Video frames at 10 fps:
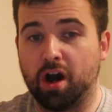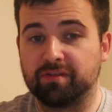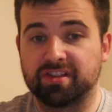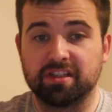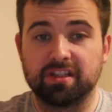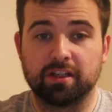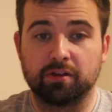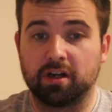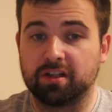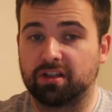Obviously, you
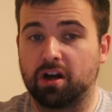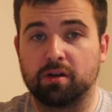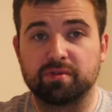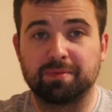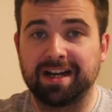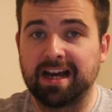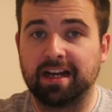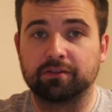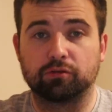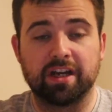know, the likes of Comp
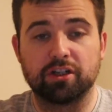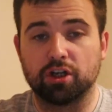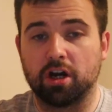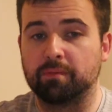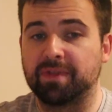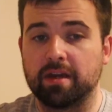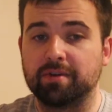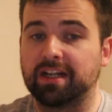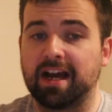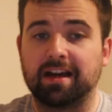Spillane, great job.
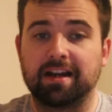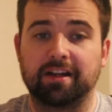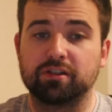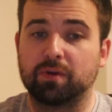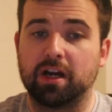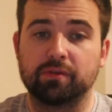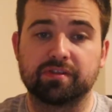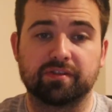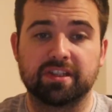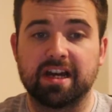Damien Cahalan as well
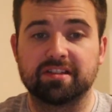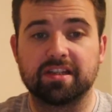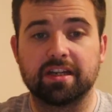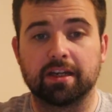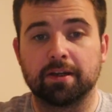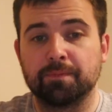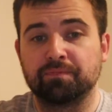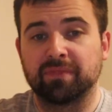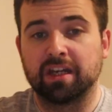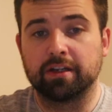was fantastic.
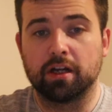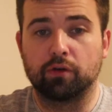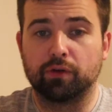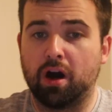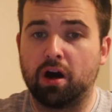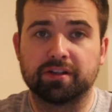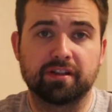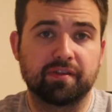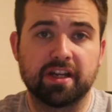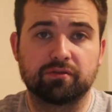You know, all the
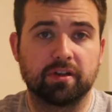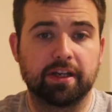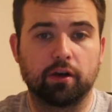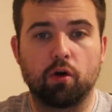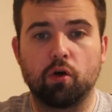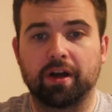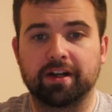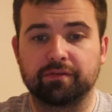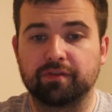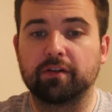defence really in Cork
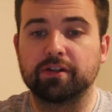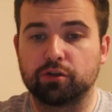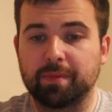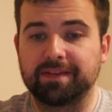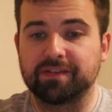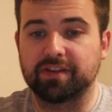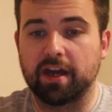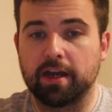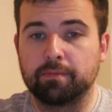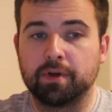had a very tremendous
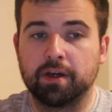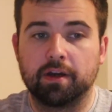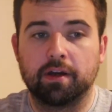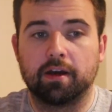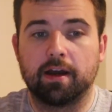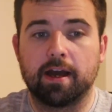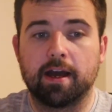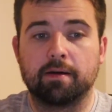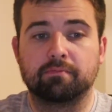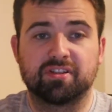game.
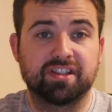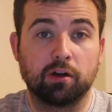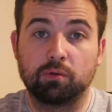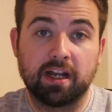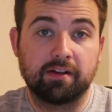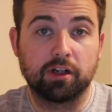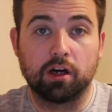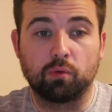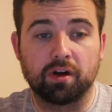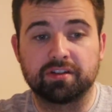Still, we'll have a
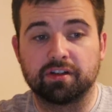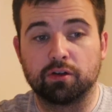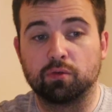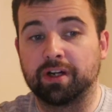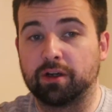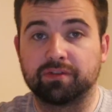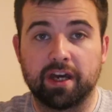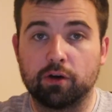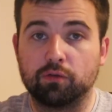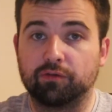lot of work to do, without
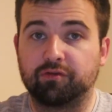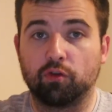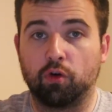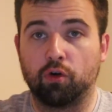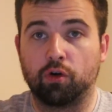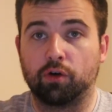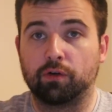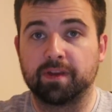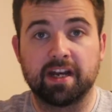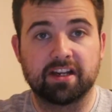doubt,
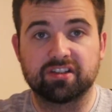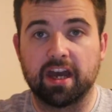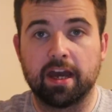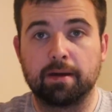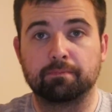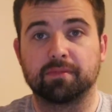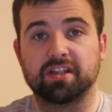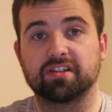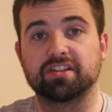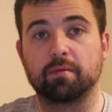for the next game.
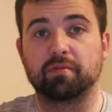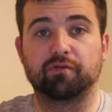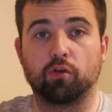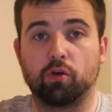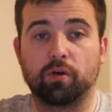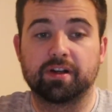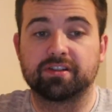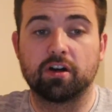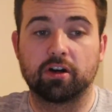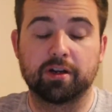As I said before,
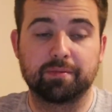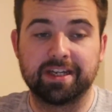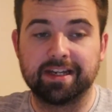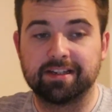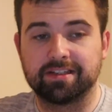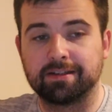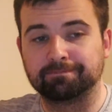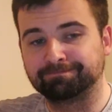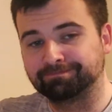it's not going to be easy.